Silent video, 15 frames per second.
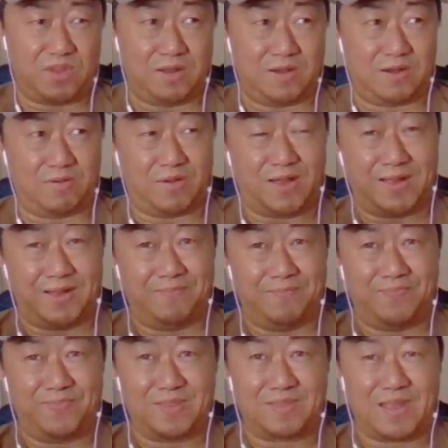you
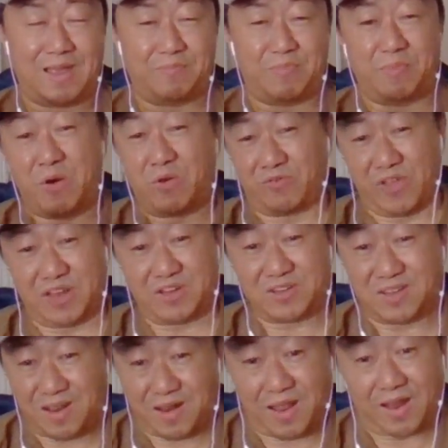know, type of
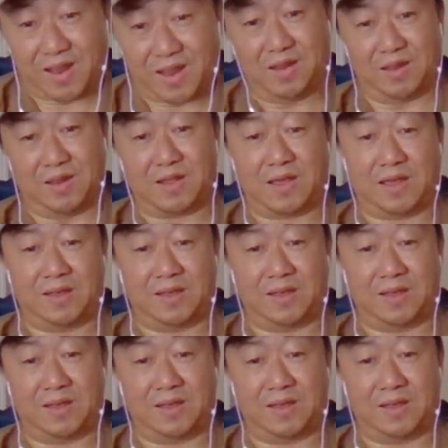motivation that I needed.